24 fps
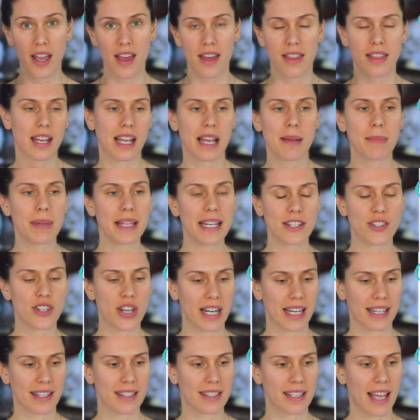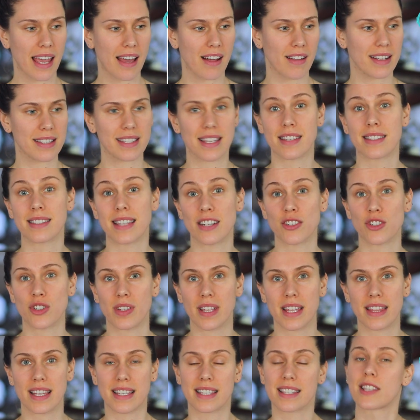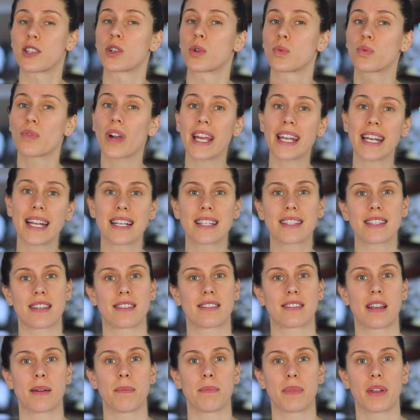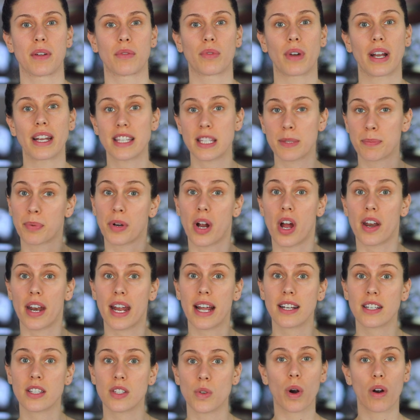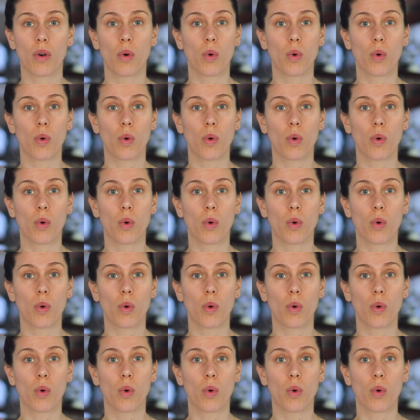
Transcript: The comedogenic scale is essentially this little rating system that rates products